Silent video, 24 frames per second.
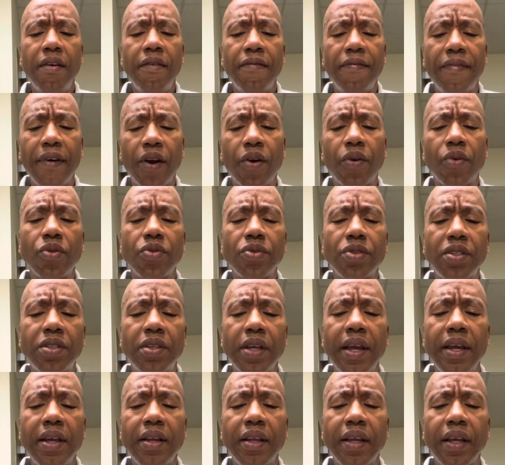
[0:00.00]
Federal,
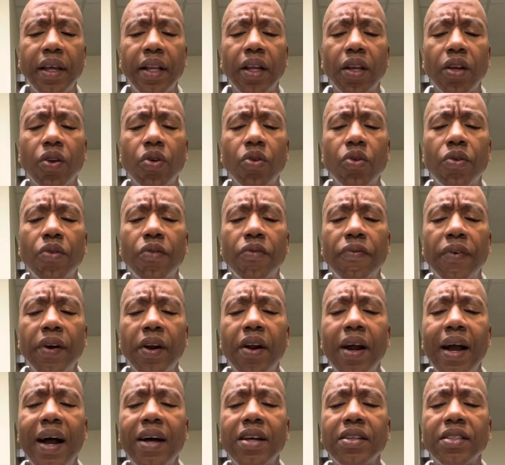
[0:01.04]
state, and local fair
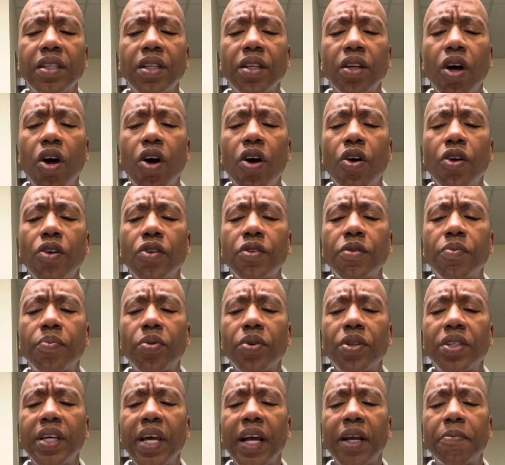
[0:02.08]
housing laws
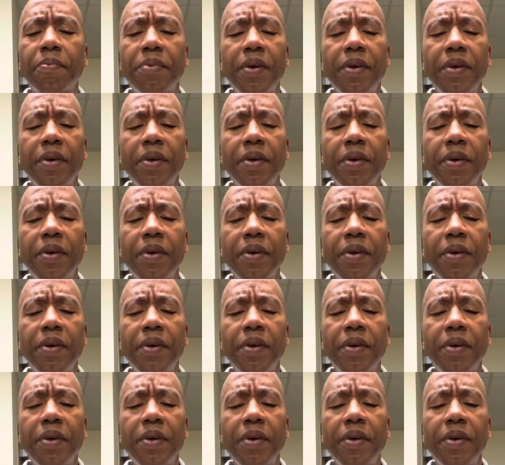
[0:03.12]
protect